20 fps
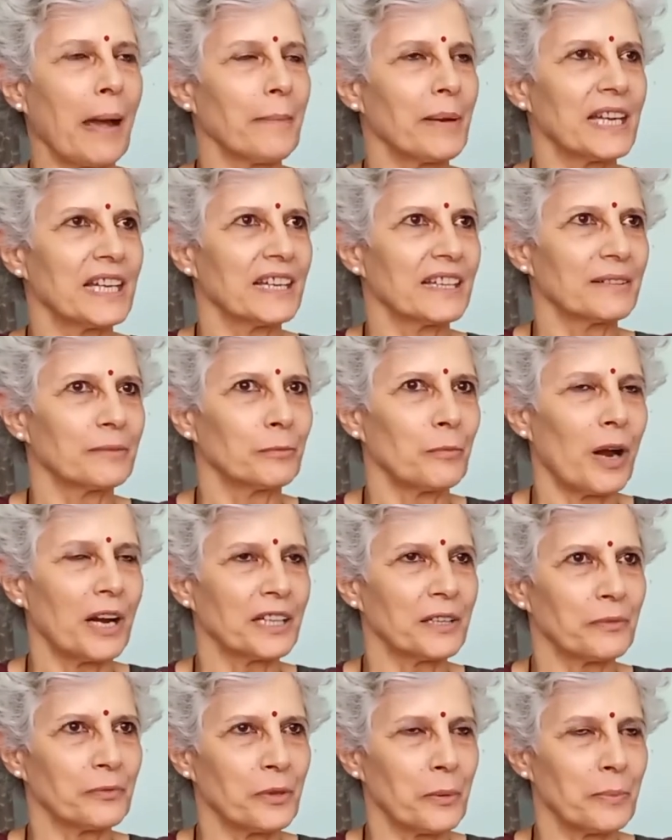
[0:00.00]
I mean,
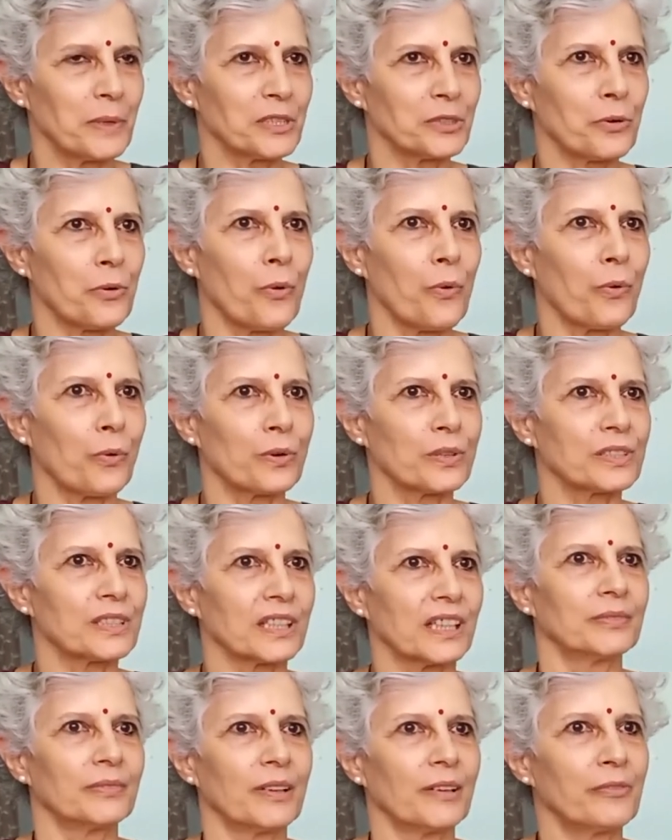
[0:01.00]
one of them is called
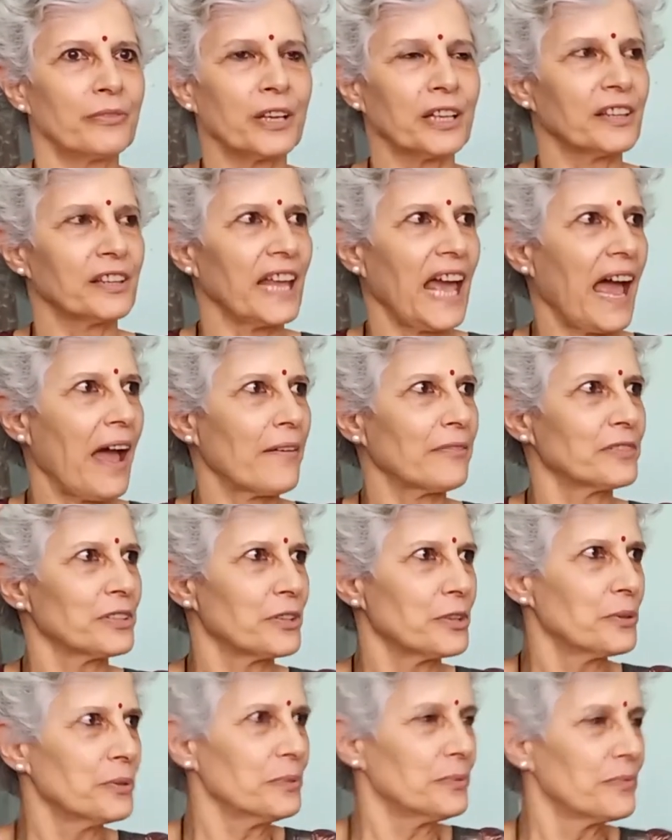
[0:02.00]
Fifth
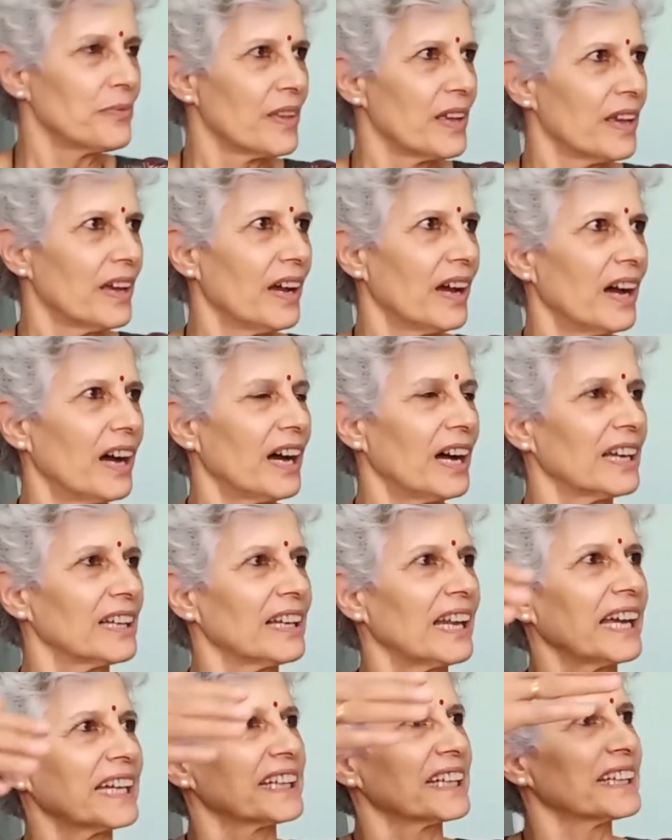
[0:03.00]
Avenue,
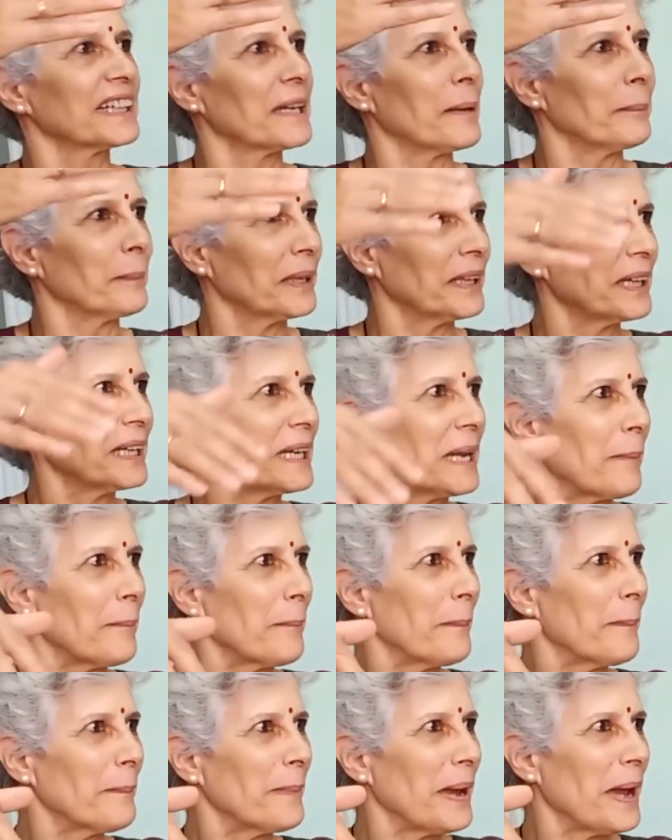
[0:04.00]
like in
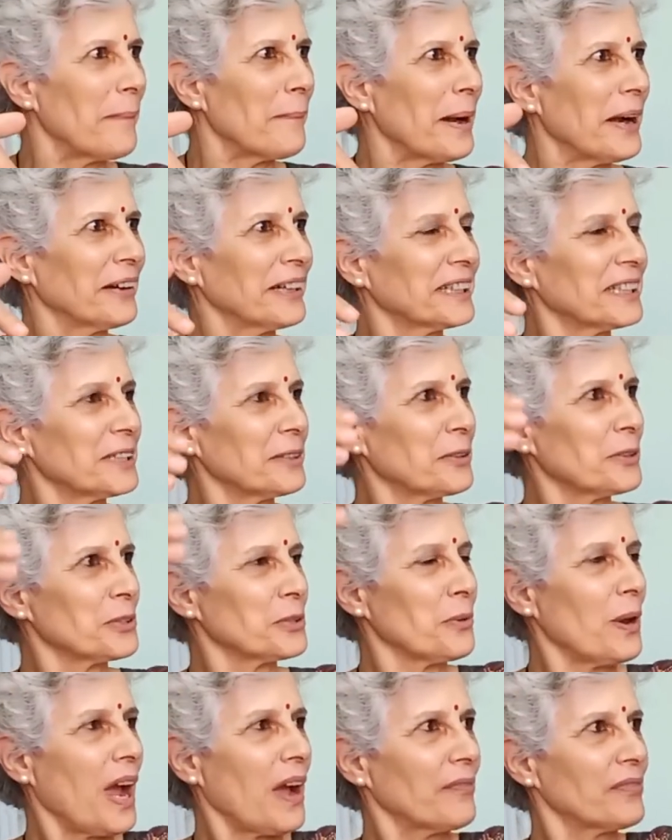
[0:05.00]
America, because
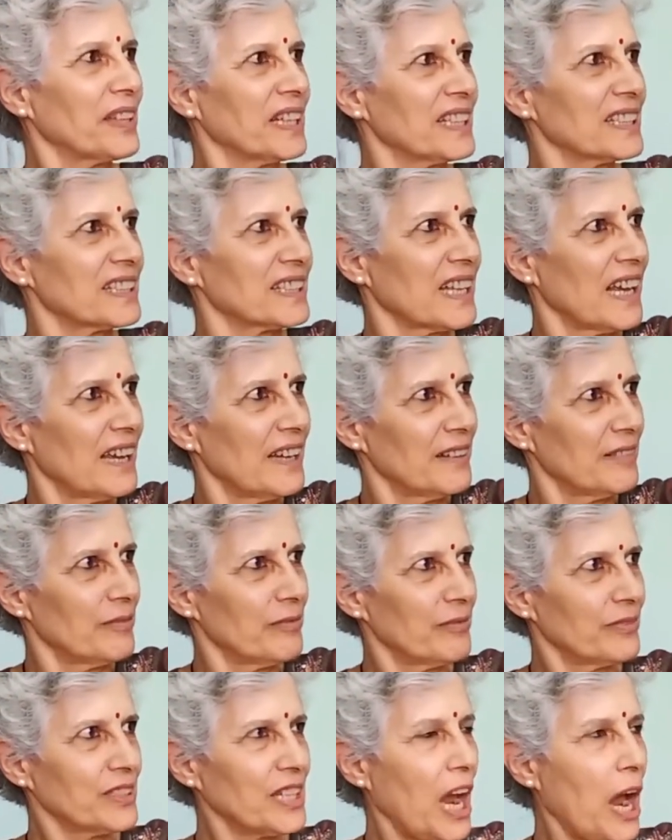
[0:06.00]
you have these
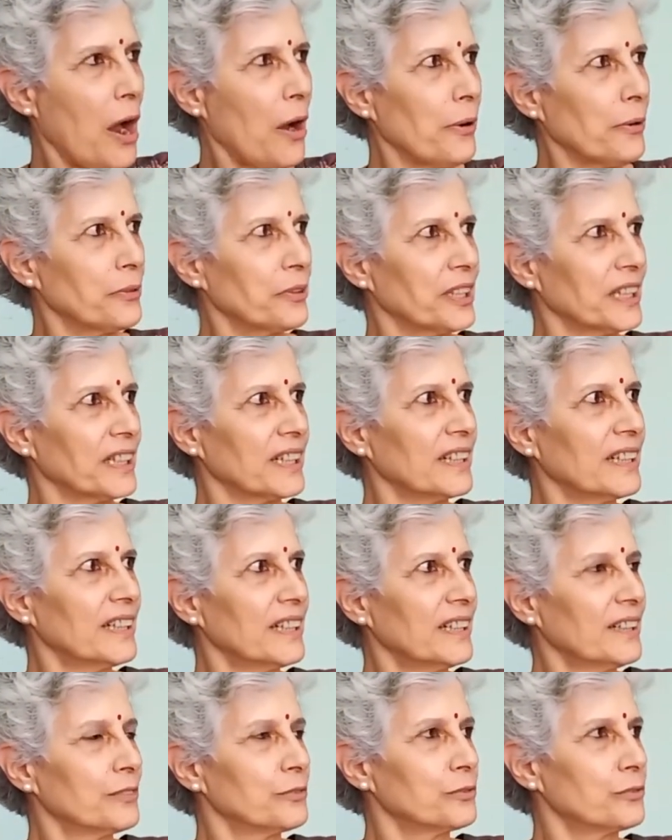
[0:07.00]
towering
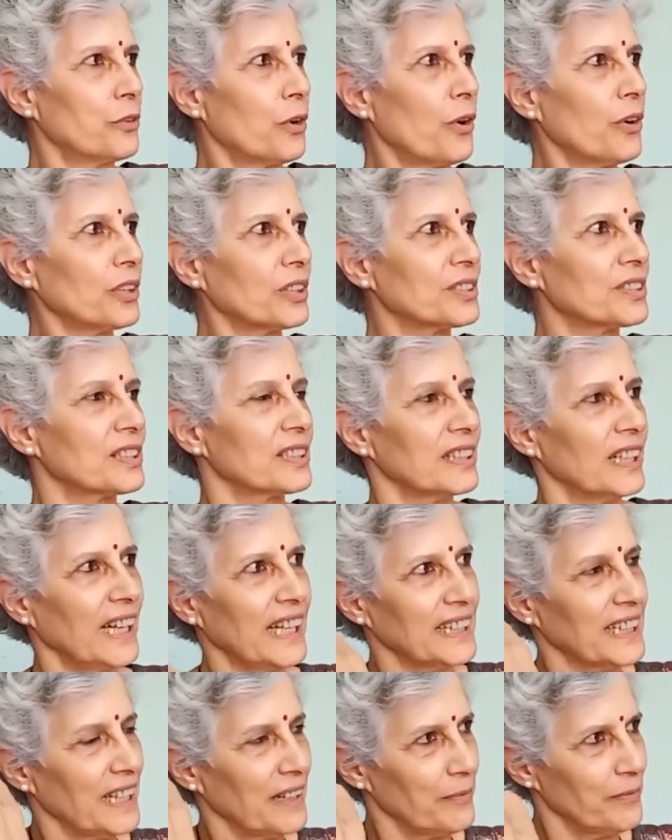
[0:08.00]
rocks
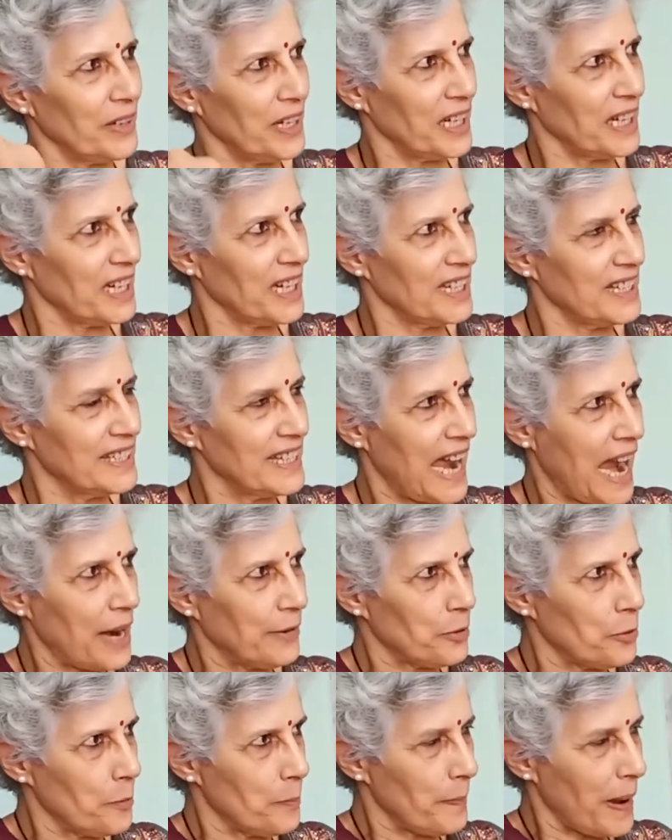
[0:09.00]
at a very
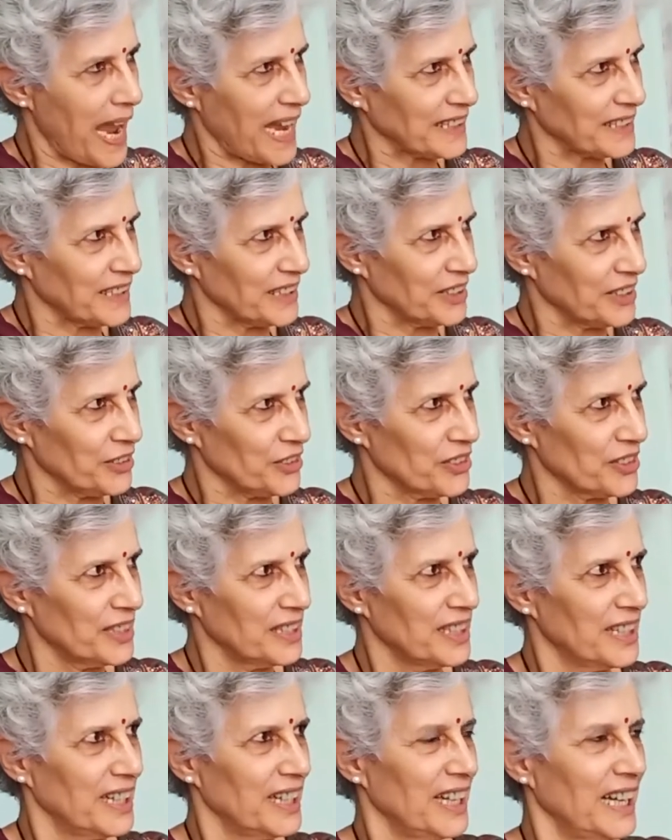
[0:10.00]
narrow passage,
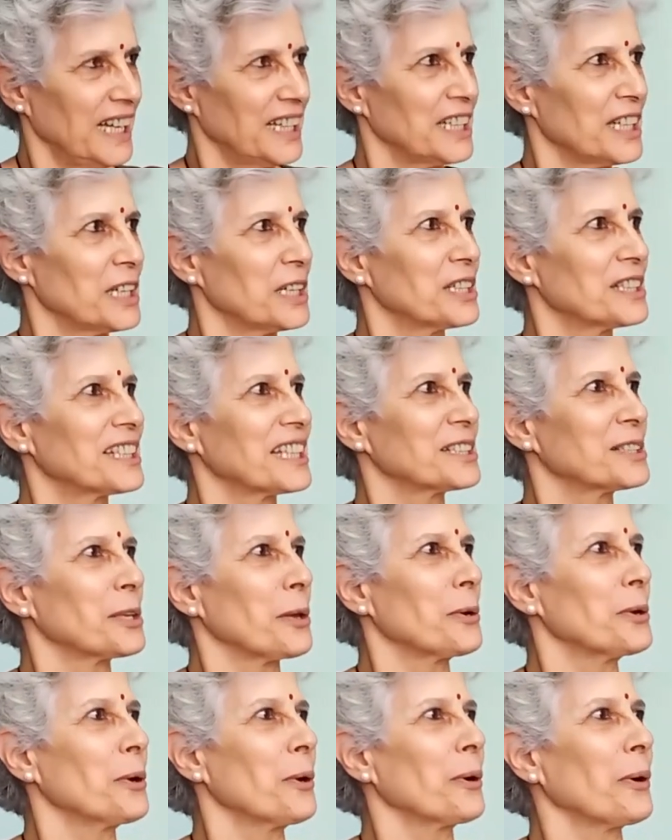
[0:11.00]
and it's as
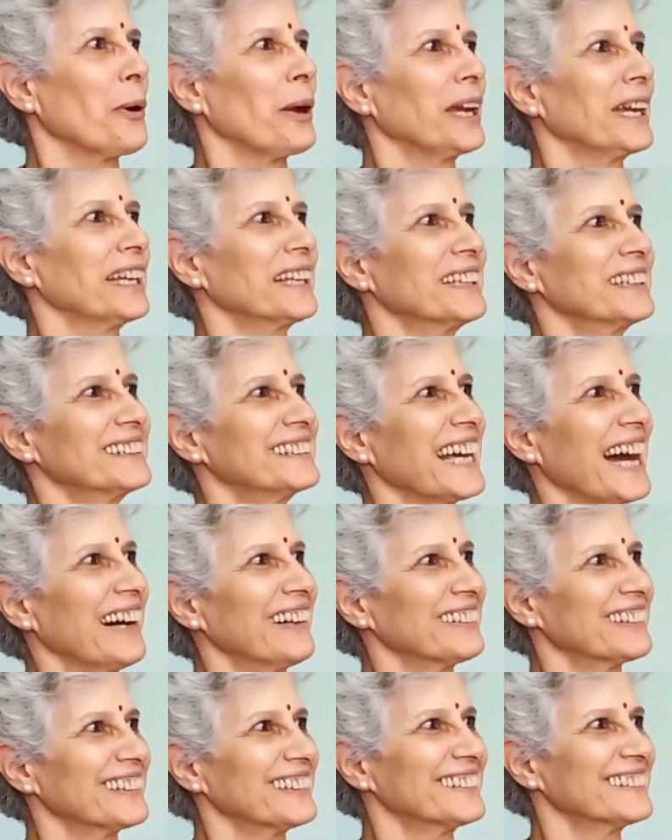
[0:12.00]
though you're going
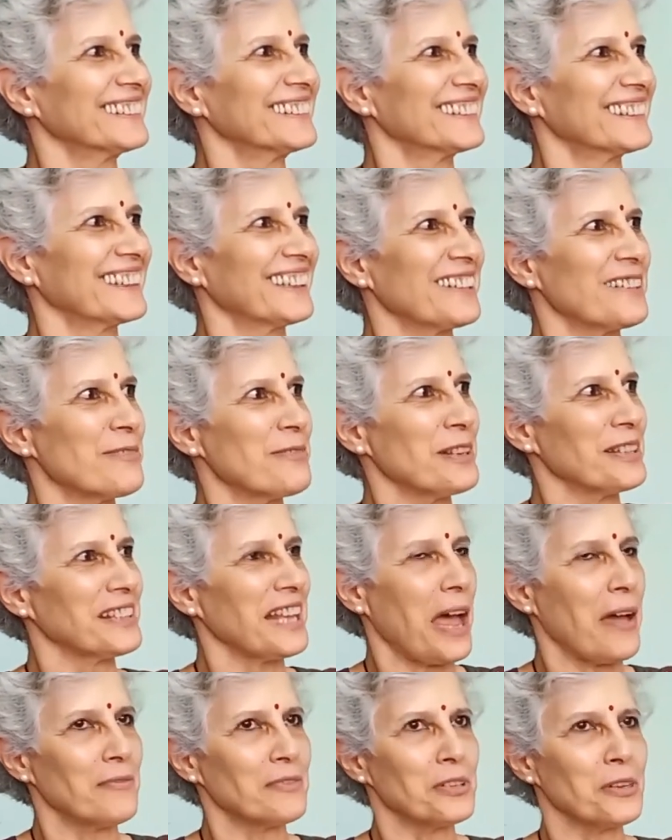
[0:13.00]
down, you know, Fifth
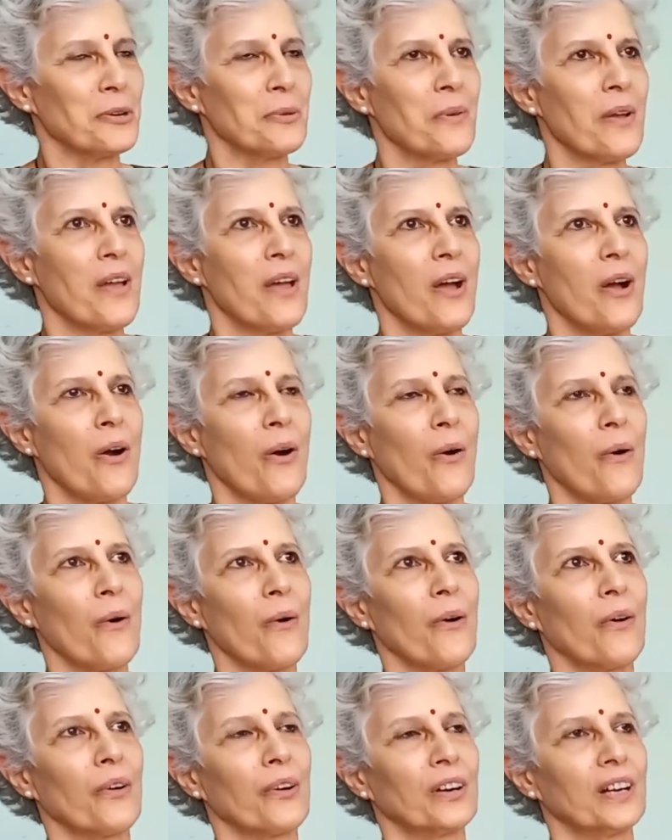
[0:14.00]
Avenue
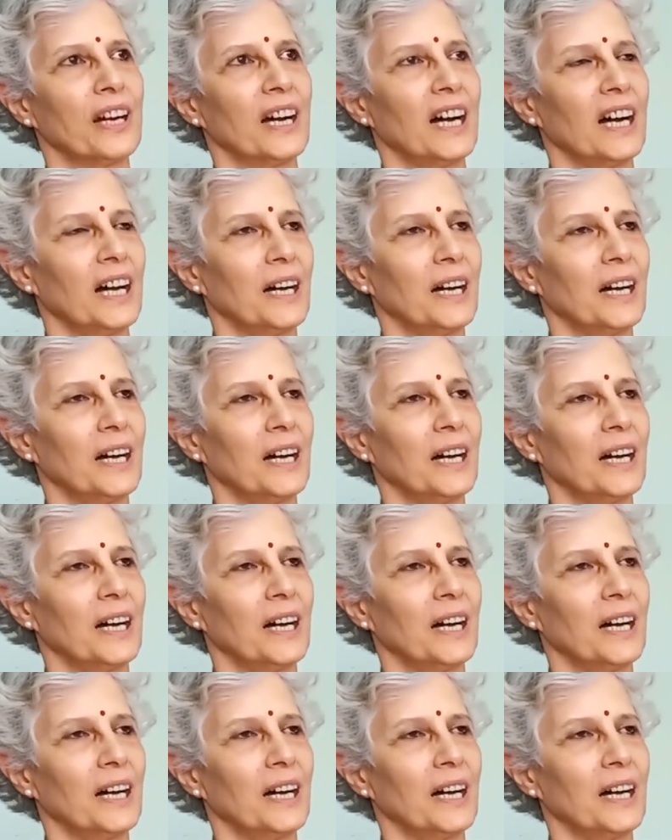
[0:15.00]
or